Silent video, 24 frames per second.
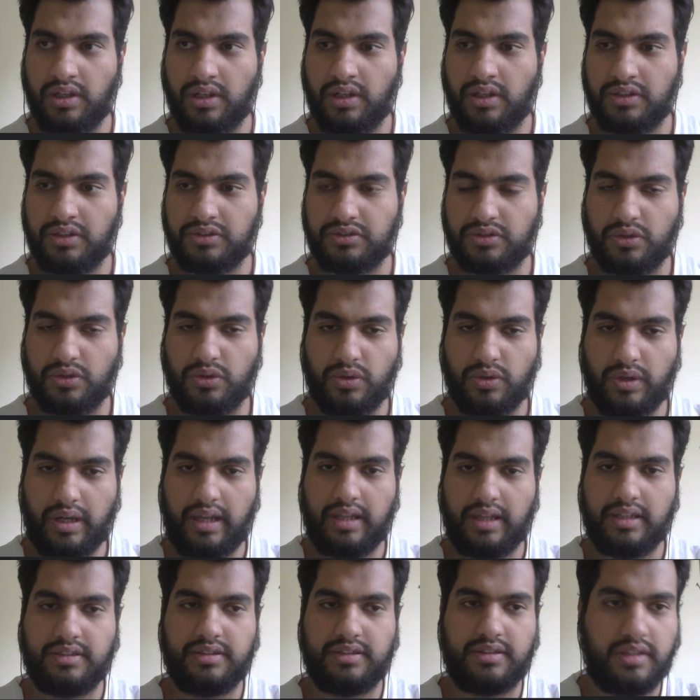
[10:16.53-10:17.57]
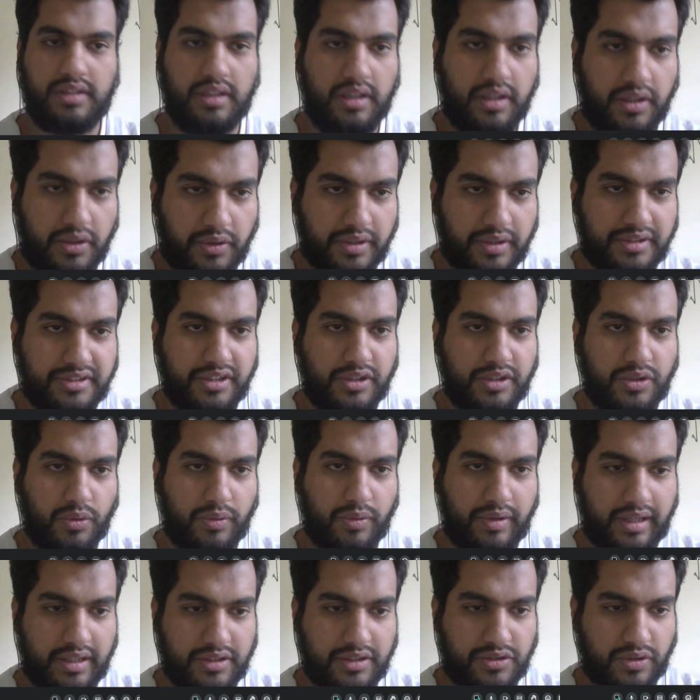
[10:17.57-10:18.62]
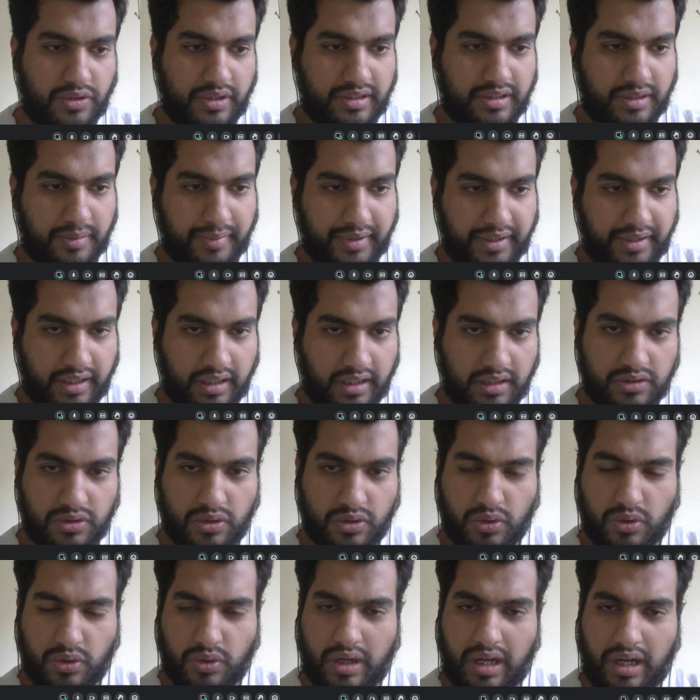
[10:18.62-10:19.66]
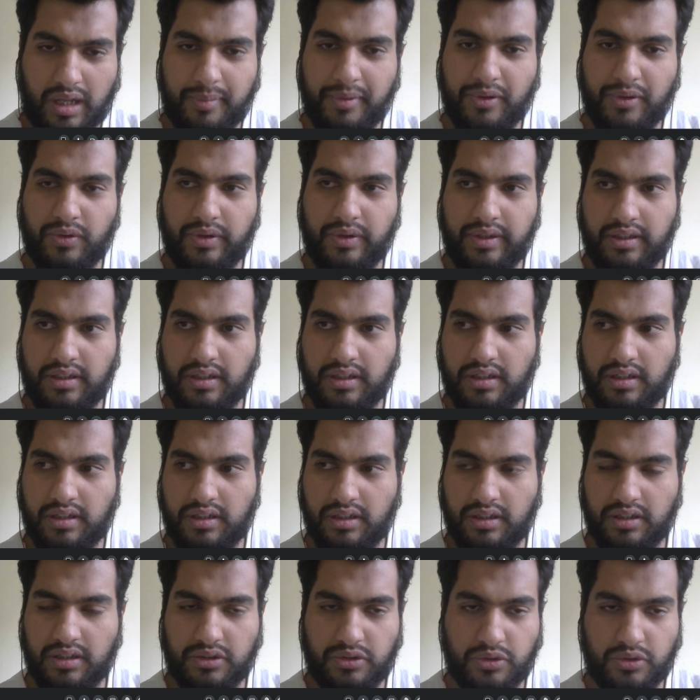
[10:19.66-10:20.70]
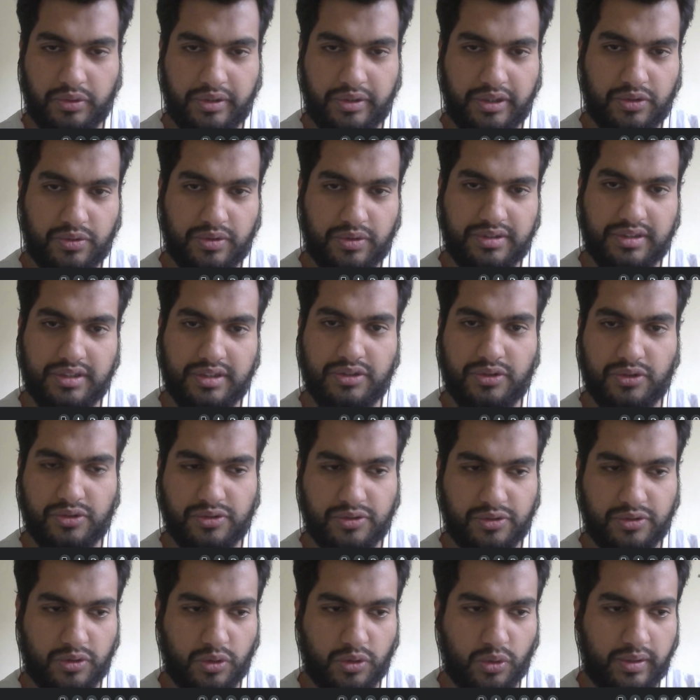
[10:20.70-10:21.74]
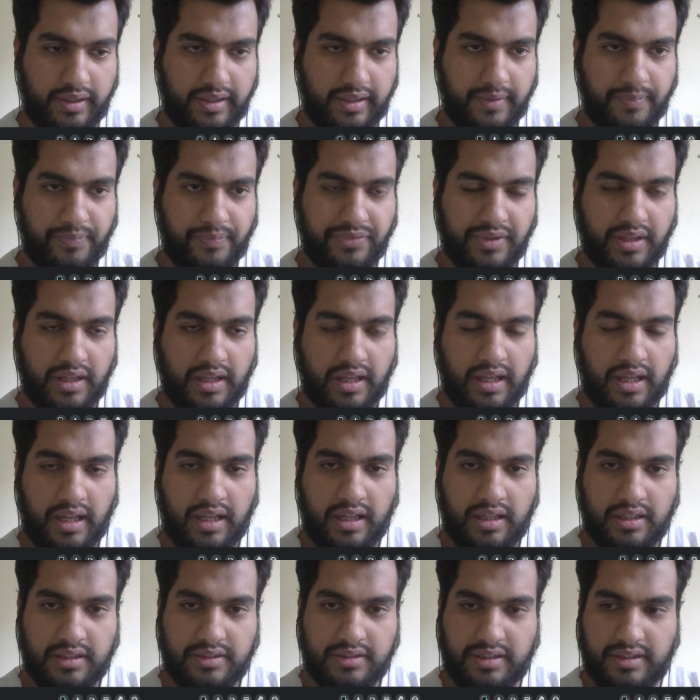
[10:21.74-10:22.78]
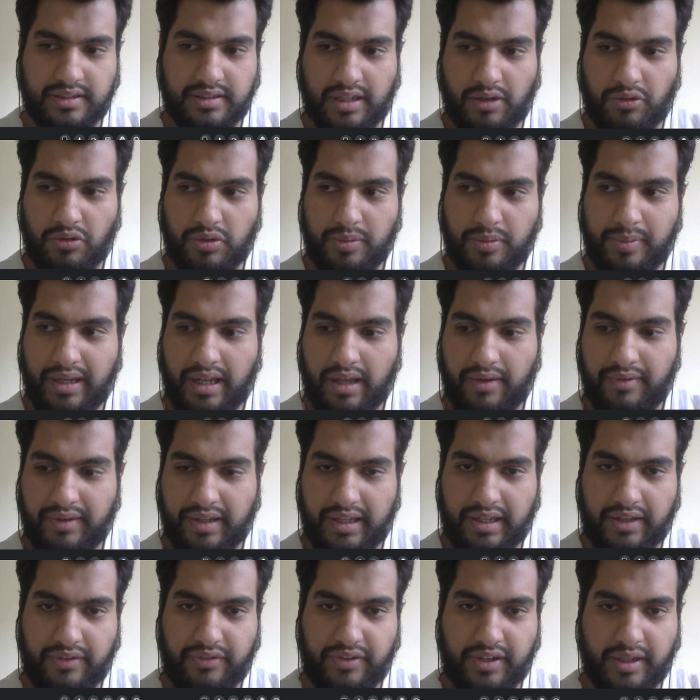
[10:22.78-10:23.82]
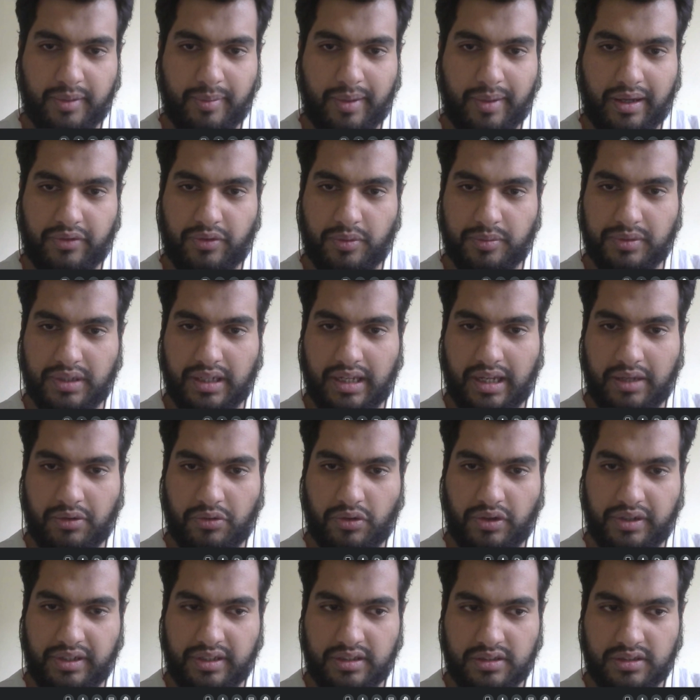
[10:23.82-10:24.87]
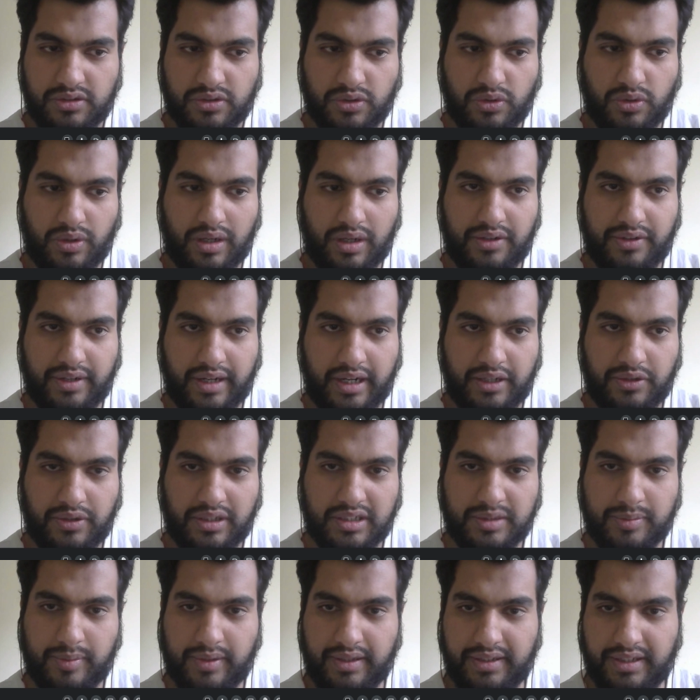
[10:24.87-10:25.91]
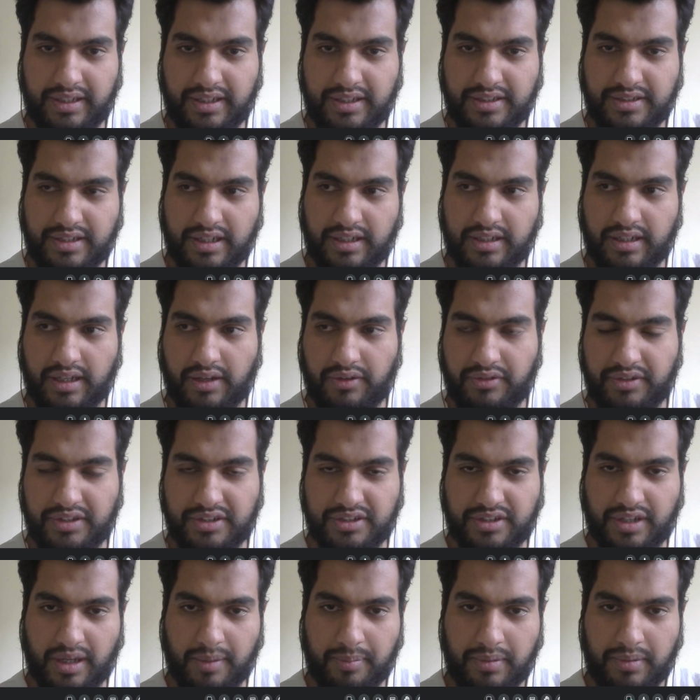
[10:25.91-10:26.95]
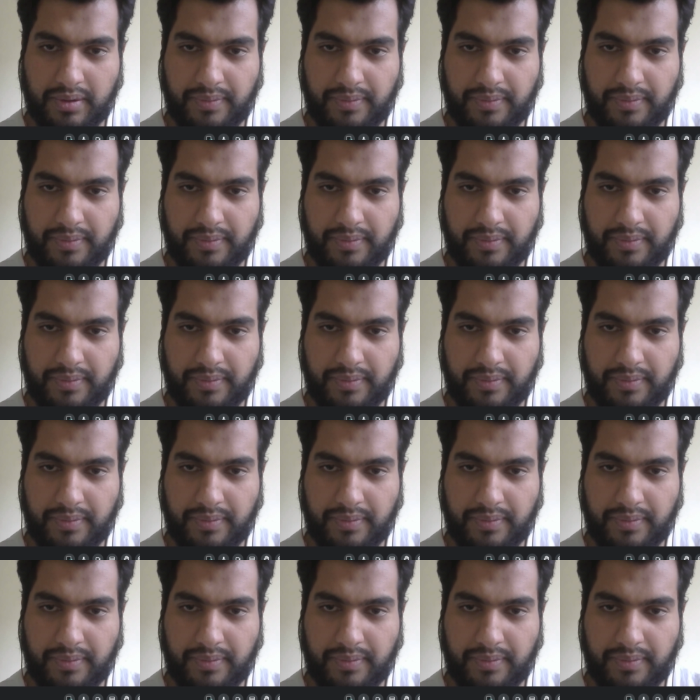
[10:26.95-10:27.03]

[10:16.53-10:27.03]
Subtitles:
So as you can see, no one has joined the meeting. So I'll be going to each question slowly. Since I won't be having any feedback from the live audience, so I'll try to explain each and every step.